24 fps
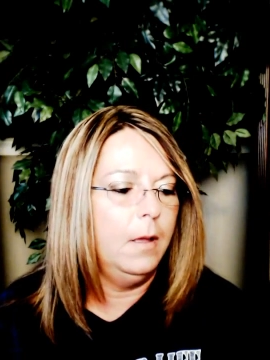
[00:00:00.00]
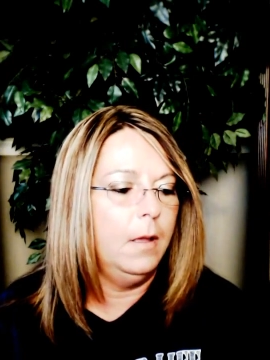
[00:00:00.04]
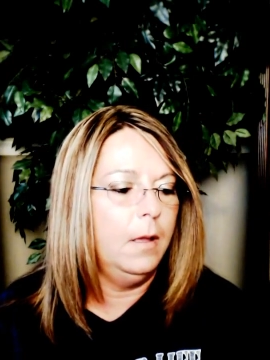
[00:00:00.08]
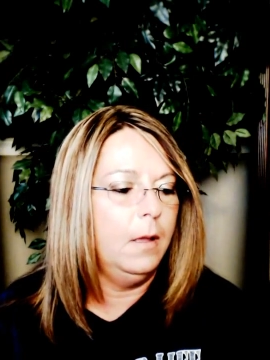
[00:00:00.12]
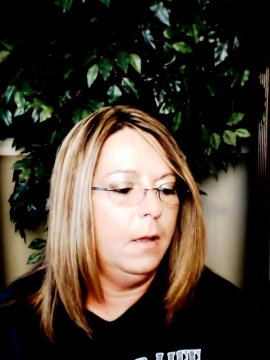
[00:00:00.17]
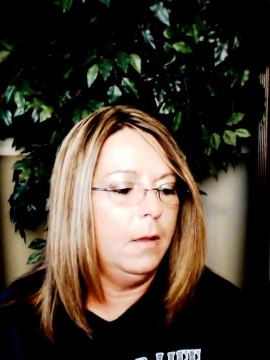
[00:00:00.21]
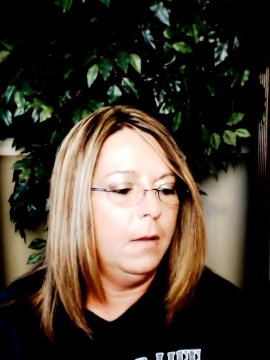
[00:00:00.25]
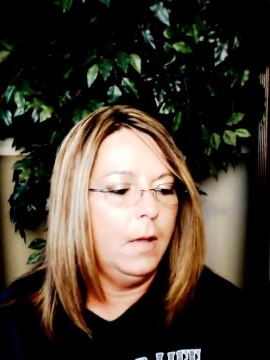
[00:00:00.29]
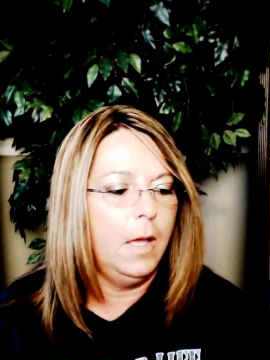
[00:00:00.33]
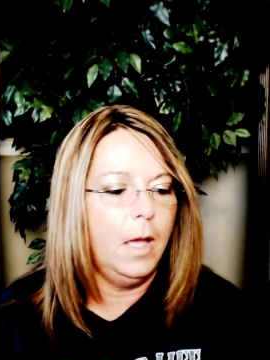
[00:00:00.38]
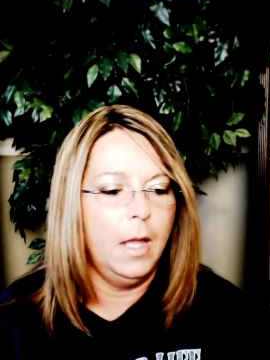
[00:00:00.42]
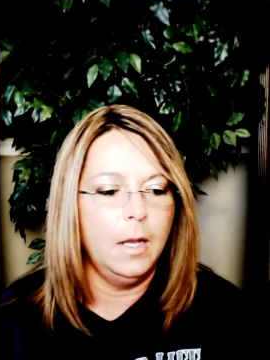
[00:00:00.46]

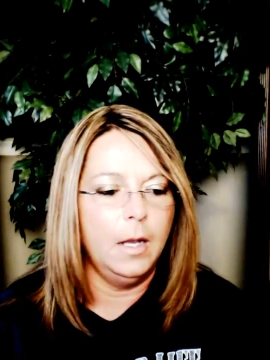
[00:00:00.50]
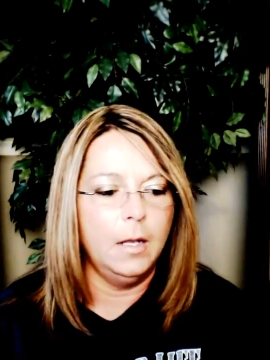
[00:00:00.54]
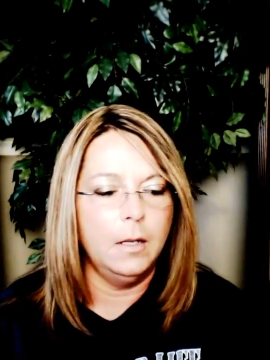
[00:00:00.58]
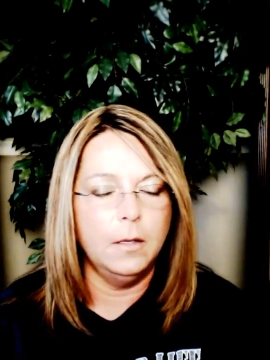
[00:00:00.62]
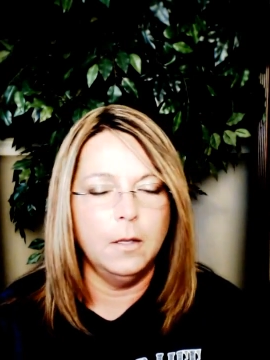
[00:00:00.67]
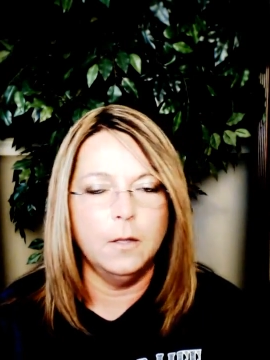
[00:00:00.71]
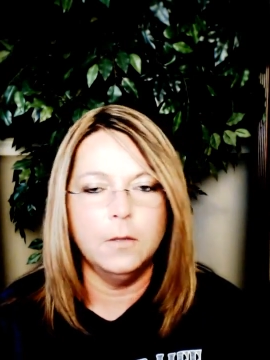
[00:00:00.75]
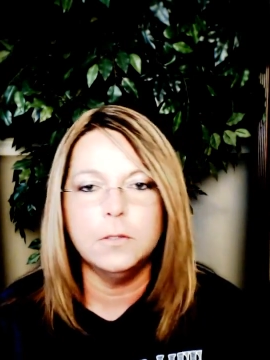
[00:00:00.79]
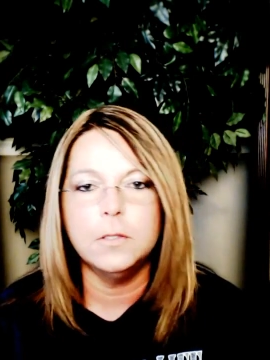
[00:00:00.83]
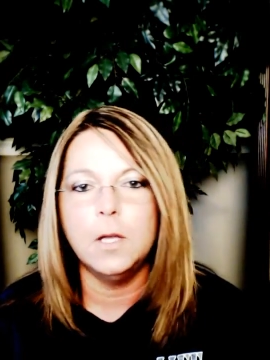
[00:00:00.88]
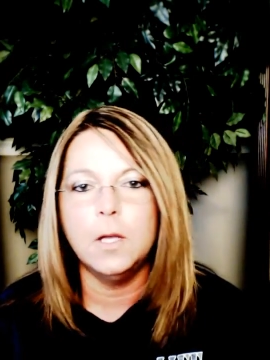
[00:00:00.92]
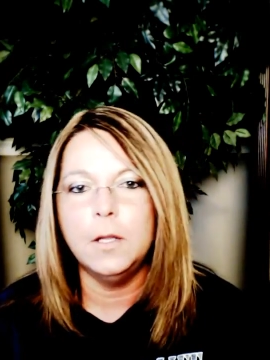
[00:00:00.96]
Oh, I don't
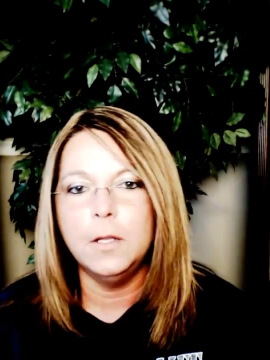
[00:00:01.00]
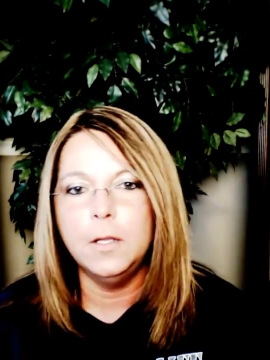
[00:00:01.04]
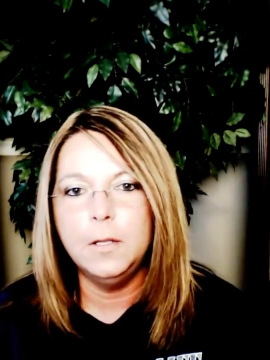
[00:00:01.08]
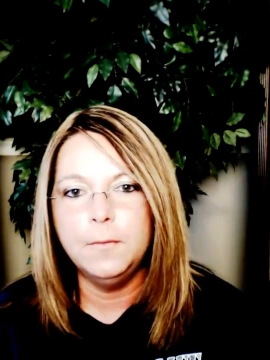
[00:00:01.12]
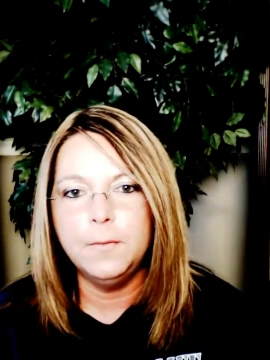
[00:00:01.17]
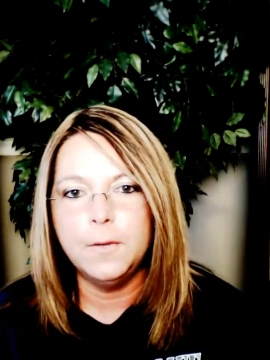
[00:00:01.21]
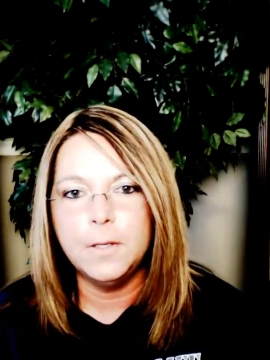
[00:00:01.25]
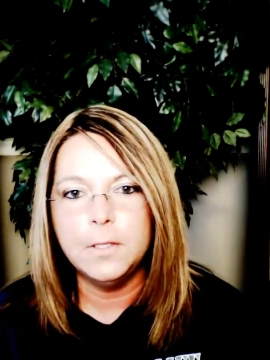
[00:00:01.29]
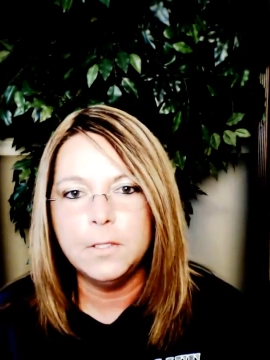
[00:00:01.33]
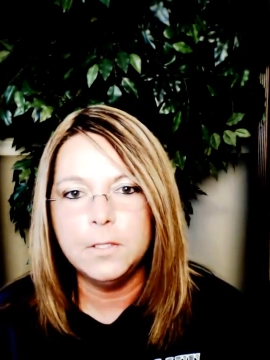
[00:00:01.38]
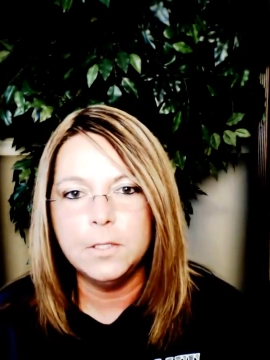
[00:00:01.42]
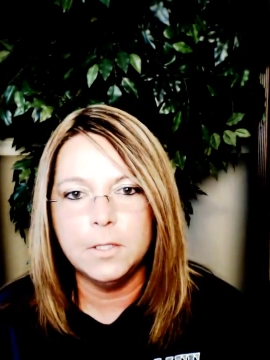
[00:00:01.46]
know. It's called
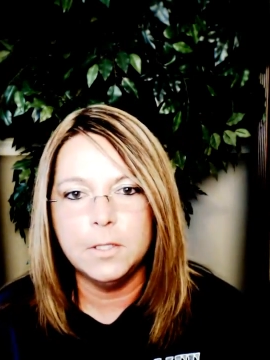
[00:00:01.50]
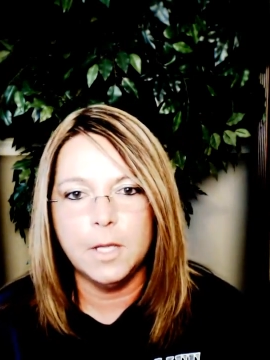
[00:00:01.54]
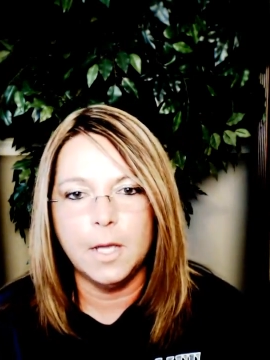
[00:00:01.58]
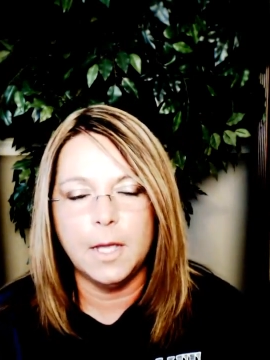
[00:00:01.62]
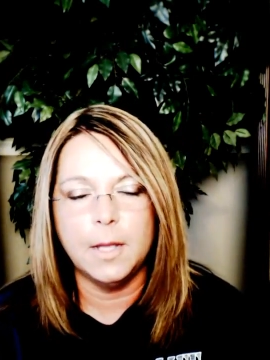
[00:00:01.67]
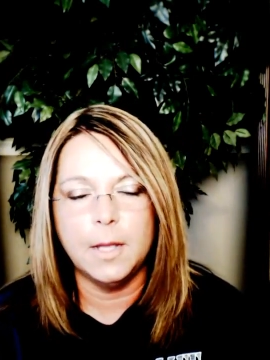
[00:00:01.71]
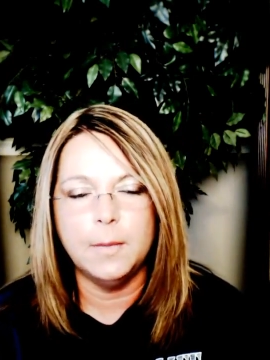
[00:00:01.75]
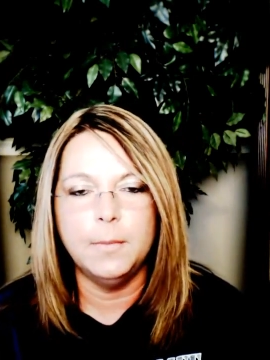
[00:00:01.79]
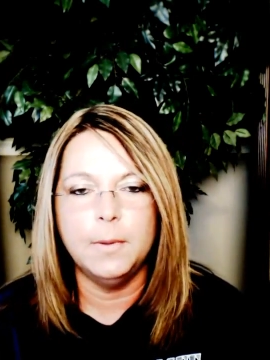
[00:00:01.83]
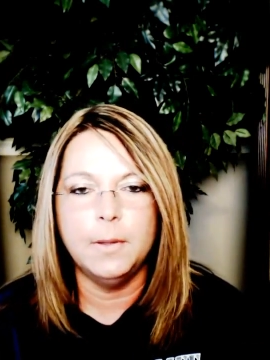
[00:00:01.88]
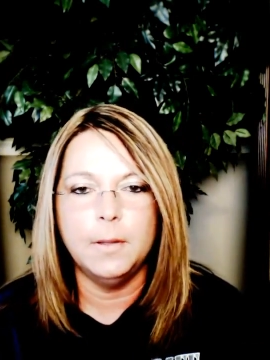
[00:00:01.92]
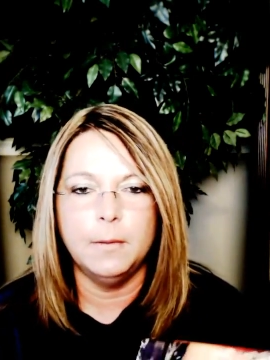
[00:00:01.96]
If I Should
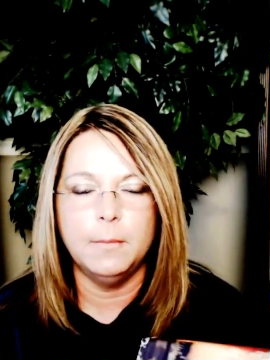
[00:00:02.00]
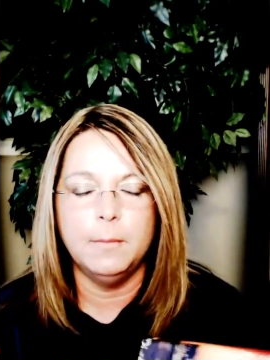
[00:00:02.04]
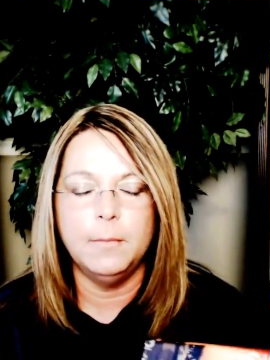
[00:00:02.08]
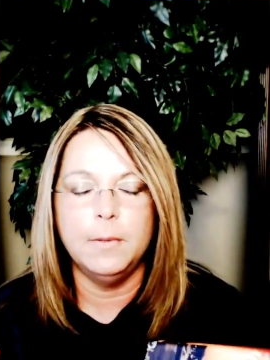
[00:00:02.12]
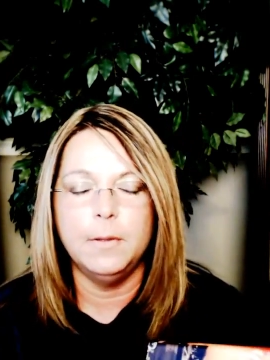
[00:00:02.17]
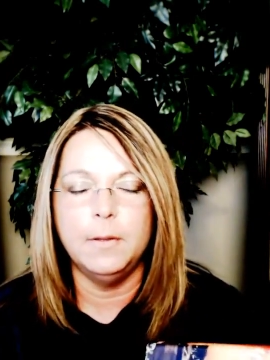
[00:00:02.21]
Die, but,